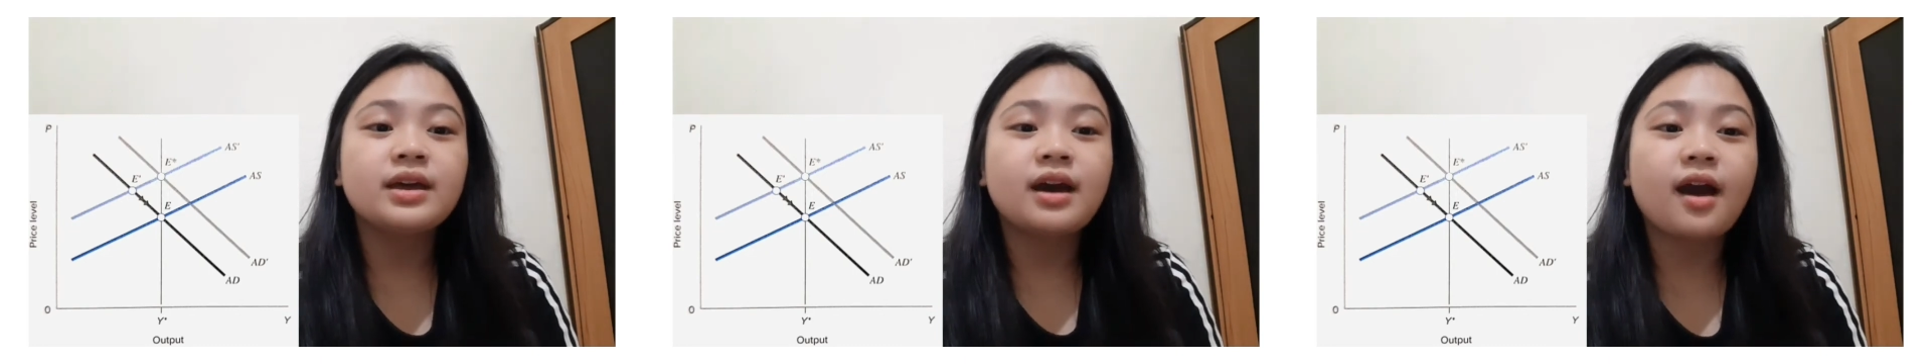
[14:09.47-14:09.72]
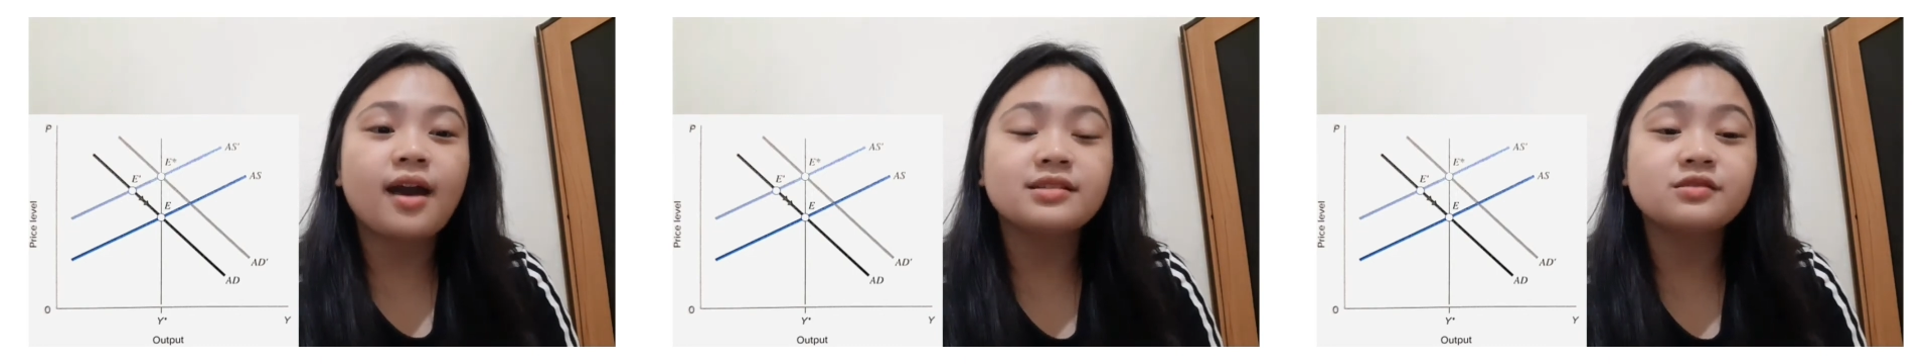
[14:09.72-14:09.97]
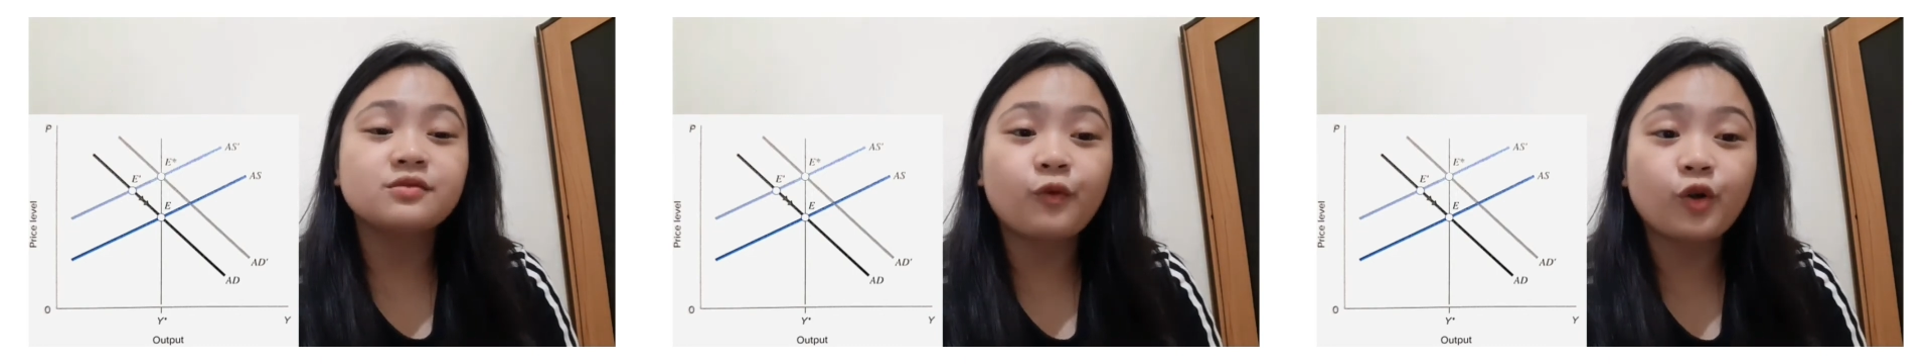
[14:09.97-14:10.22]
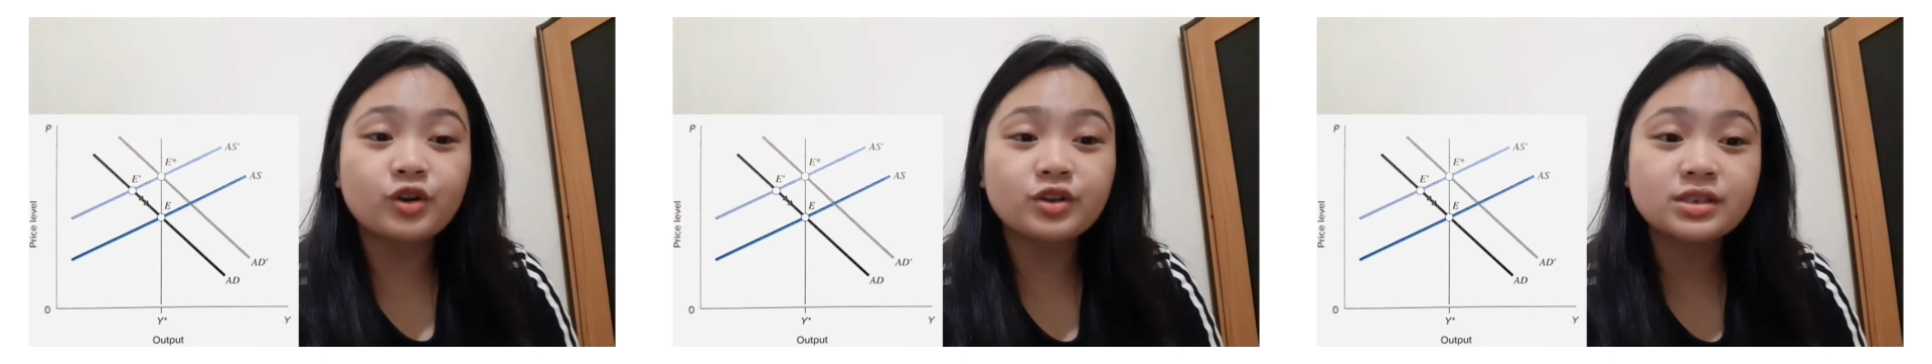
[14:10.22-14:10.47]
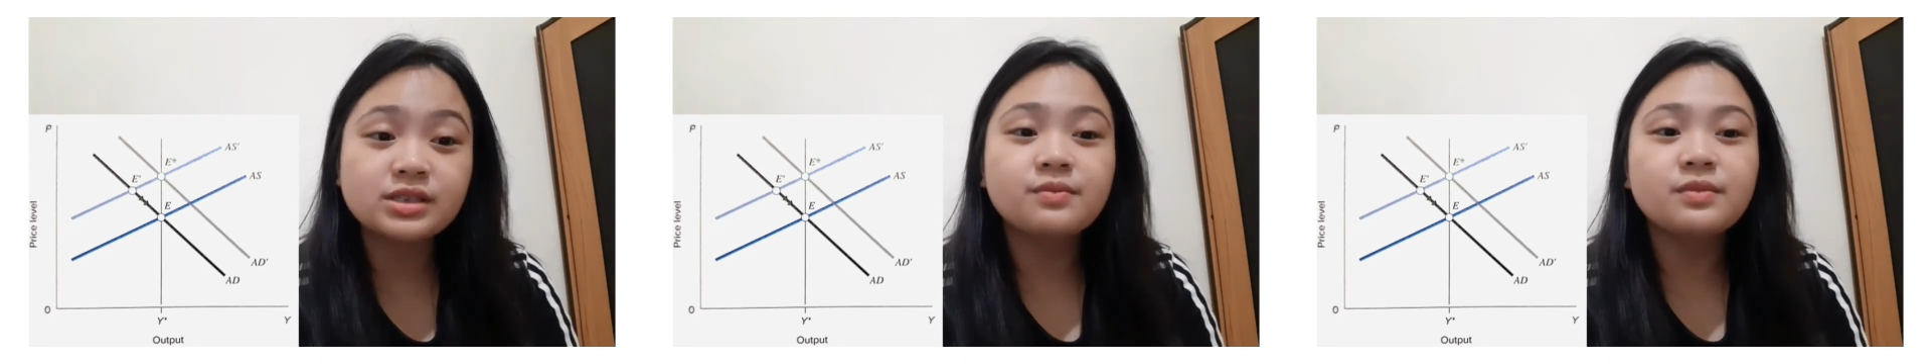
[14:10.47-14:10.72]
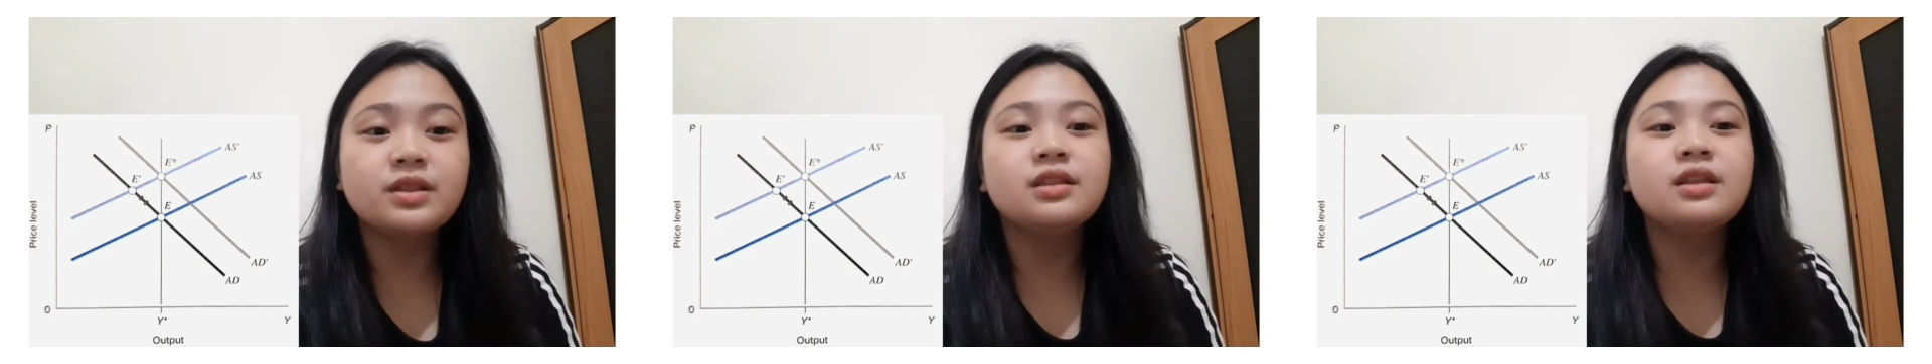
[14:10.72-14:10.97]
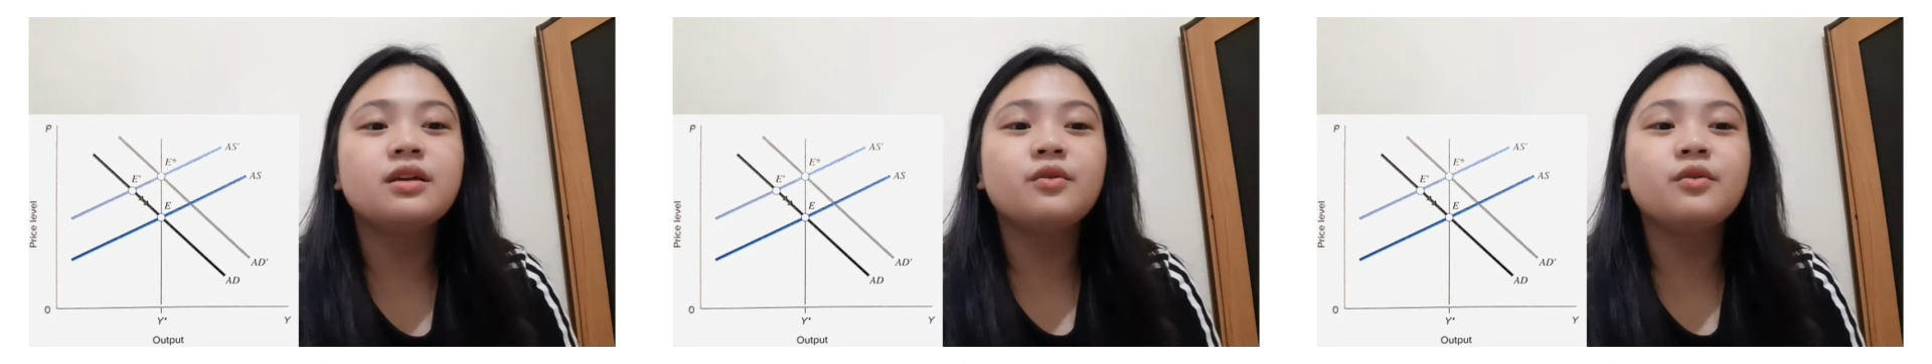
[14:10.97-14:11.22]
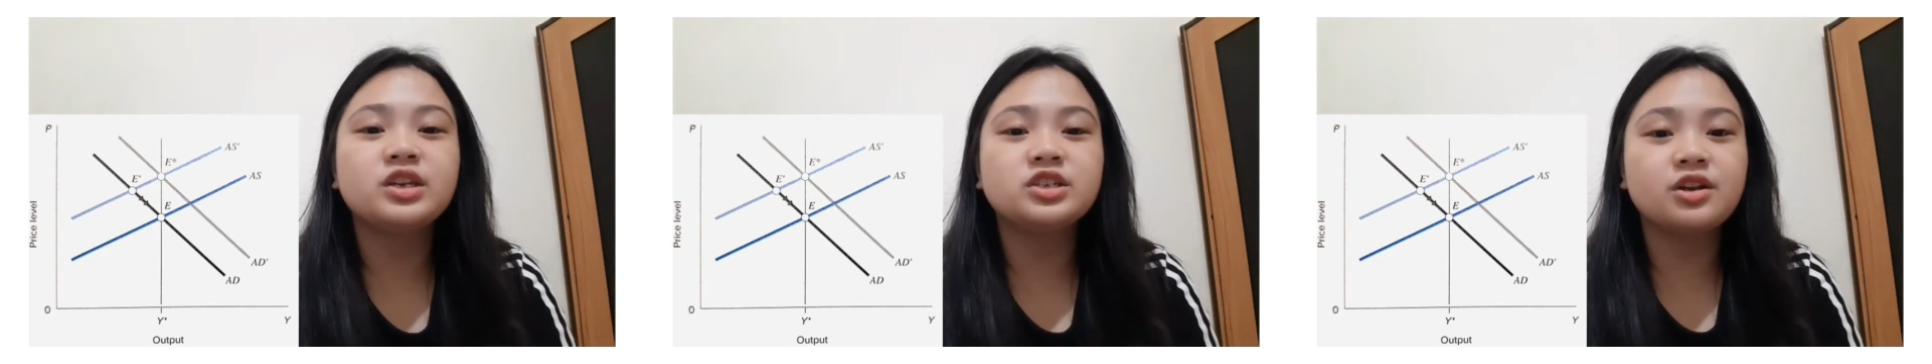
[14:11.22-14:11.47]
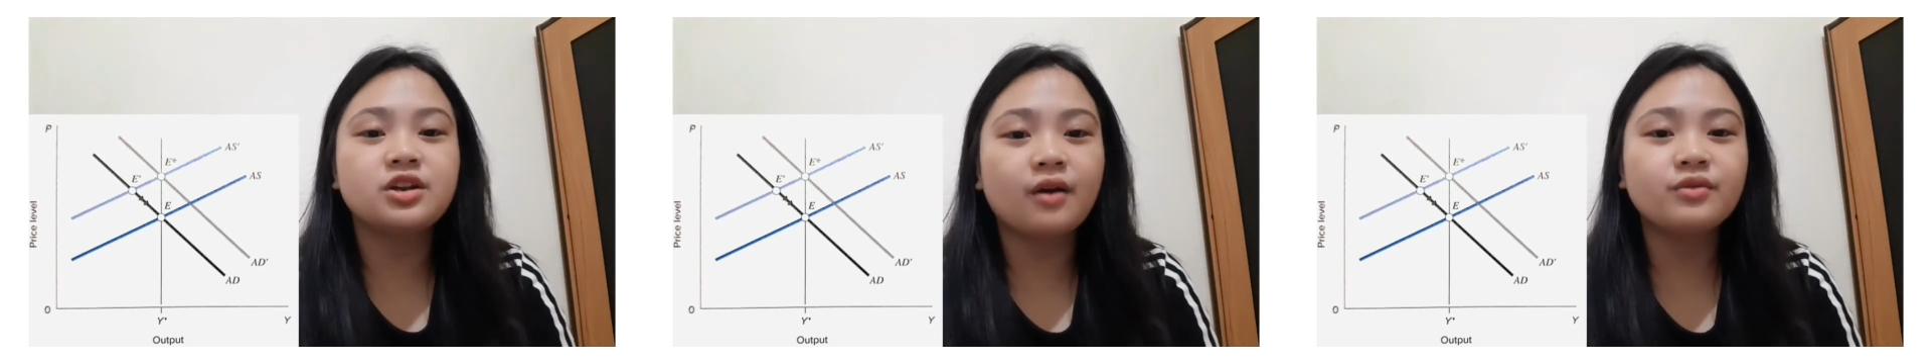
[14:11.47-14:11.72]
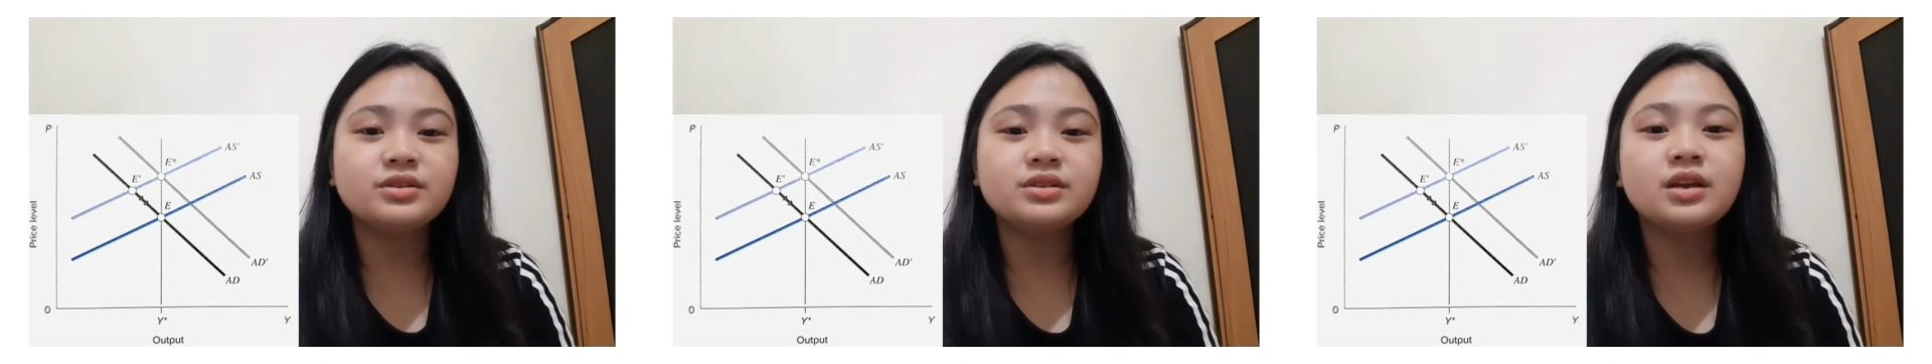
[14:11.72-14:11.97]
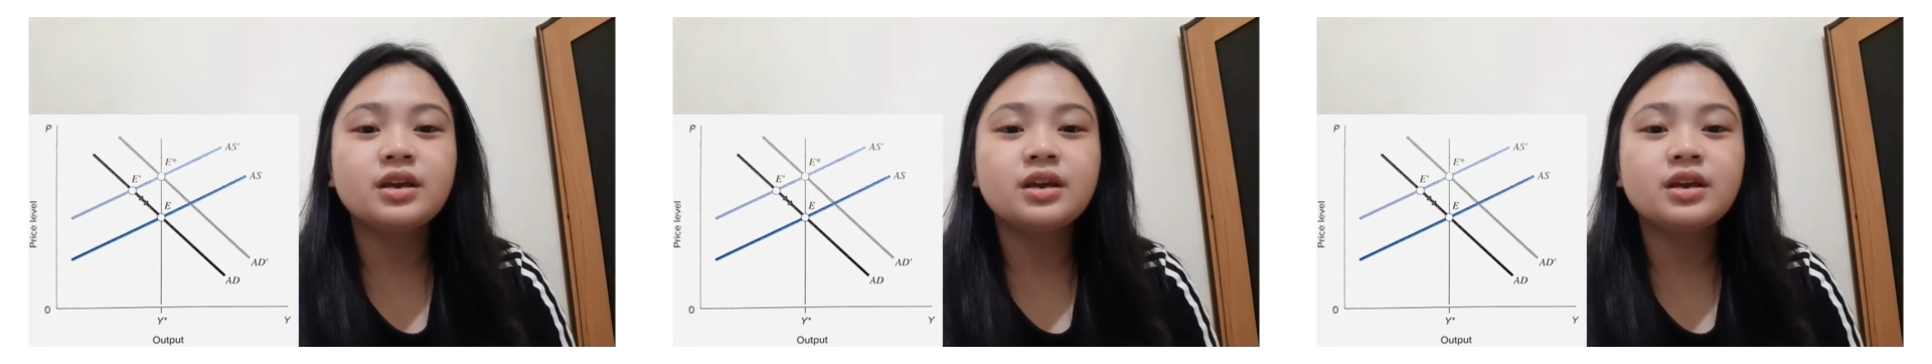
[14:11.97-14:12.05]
has forced the wage down,